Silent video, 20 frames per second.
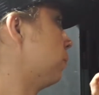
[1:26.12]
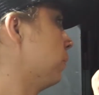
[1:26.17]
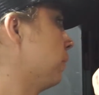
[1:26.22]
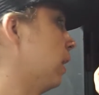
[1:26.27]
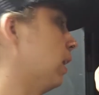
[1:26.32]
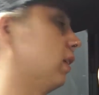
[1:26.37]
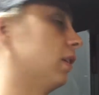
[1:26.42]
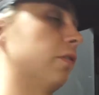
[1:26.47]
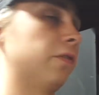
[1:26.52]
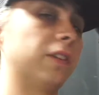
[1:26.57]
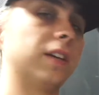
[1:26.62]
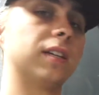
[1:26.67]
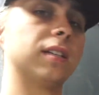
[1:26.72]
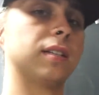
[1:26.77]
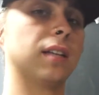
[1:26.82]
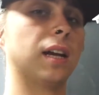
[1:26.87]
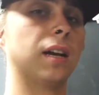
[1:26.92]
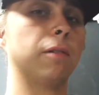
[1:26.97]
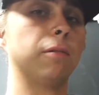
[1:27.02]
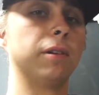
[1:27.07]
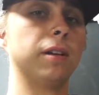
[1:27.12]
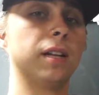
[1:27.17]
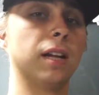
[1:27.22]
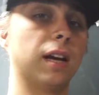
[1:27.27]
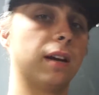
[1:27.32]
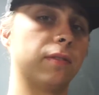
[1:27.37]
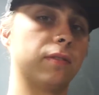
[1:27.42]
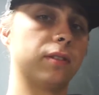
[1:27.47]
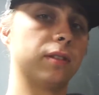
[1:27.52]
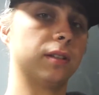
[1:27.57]
And to fix that, we'd
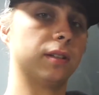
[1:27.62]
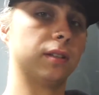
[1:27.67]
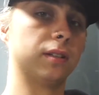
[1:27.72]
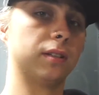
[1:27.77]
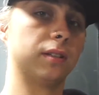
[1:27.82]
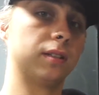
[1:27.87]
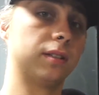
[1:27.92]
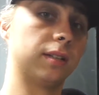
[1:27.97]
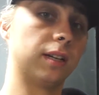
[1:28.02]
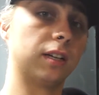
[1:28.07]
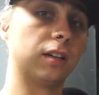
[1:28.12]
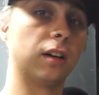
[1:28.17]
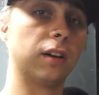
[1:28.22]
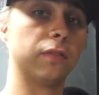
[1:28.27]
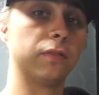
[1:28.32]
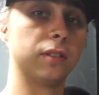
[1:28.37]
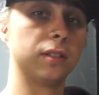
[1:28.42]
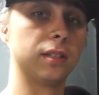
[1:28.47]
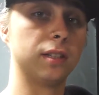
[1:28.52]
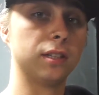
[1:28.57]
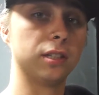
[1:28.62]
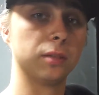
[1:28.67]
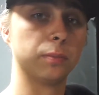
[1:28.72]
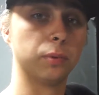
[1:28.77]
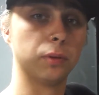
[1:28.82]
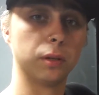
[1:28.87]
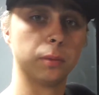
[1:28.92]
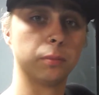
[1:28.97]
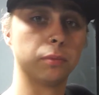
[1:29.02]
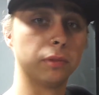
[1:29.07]
have to take off this hinge and
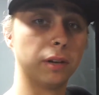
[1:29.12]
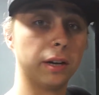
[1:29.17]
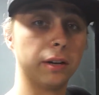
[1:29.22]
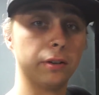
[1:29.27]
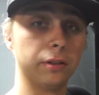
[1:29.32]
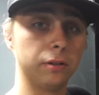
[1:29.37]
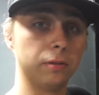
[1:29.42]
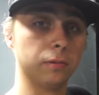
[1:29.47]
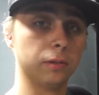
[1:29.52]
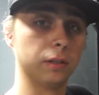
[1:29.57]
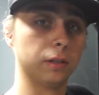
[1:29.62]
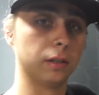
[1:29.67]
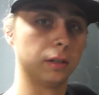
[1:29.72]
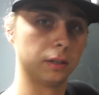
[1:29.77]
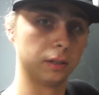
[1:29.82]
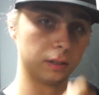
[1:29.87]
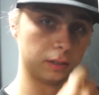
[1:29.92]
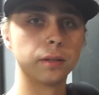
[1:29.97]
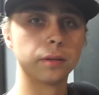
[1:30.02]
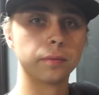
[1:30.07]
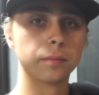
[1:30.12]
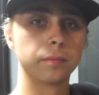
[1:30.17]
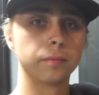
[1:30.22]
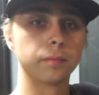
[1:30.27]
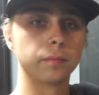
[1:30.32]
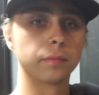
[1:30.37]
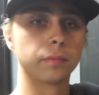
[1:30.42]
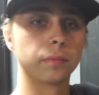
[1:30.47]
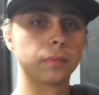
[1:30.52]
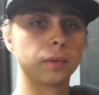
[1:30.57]
put a brand new one on.
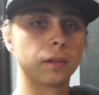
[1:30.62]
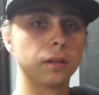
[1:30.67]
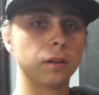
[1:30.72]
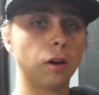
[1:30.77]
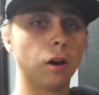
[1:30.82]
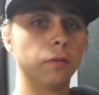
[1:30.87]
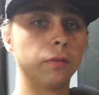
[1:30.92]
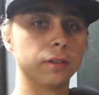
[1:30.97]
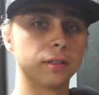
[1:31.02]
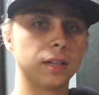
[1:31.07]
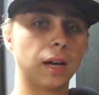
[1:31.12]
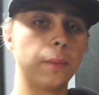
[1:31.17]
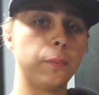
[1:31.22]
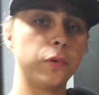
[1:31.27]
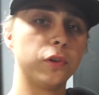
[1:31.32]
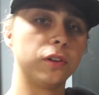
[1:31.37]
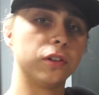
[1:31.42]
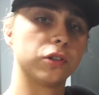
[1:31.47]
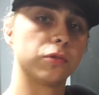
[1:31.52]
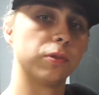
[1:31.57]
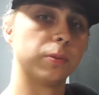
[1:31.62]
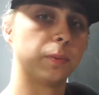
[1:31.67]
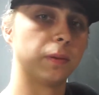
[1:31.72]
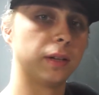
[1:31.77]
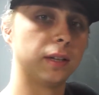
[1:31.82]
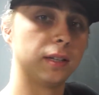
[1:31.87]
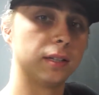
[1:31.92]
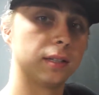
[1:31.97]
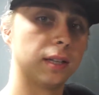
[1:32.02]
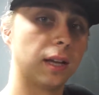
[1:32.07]
Over time, you can just
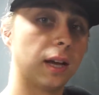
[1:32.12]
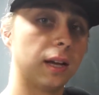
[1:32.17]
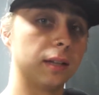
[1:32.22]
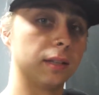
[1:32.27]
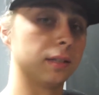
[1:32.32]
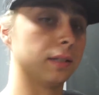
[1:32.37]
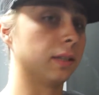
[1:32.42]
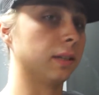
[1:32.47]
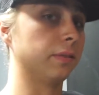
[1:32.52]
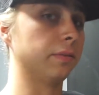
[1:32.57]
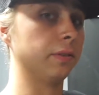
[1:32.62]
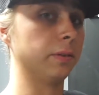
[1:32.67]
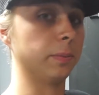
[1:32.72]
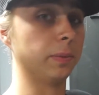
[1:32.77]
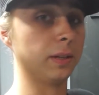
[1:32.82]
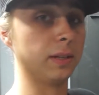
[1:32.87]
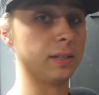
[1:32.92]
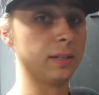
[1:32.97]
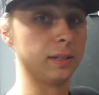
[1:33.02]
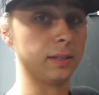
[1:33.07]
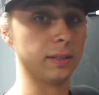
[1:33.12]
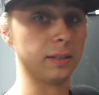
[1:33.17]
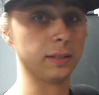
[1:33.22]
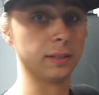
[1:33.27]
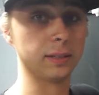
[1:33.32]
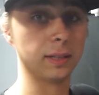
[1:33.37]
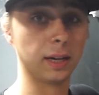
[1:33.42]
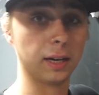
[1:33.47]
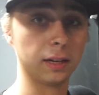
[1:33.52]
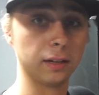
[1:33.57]
replace that instead of replacing the
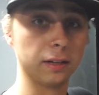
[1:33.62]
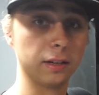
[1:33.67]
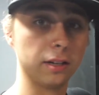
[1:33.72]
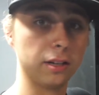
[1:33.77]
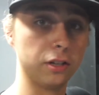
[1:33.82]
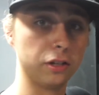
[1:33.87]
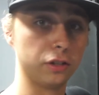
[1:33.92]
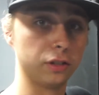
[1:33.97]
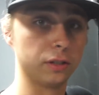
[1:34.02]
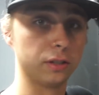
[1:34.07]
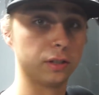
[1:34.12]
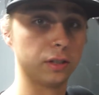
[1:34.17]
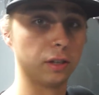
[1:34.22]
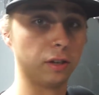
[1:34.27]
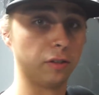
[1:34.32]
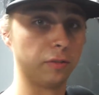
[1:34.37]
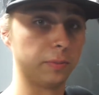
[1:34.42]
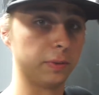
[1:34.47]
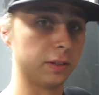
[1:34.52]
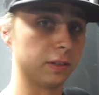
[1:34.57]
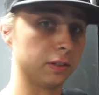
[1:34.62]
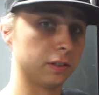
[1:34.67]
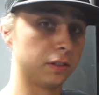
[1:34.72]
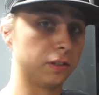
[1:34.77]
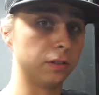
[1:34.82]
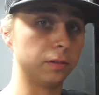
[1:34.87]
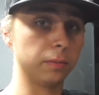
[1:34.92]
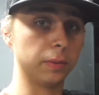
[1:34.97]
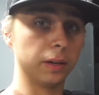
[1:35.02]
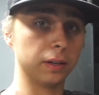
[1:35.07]
entire hinge itself, because
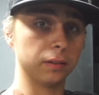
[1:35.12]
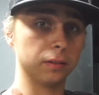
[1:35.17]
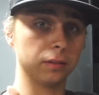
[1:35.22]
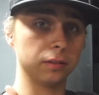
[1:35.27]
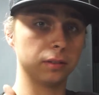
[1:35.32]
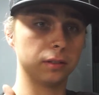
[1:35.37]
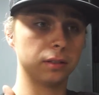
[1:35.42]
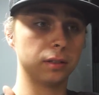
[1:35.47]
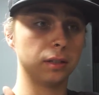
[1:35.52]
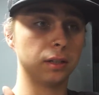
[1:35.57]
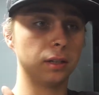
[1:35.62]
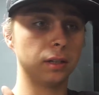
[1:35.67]
two metals,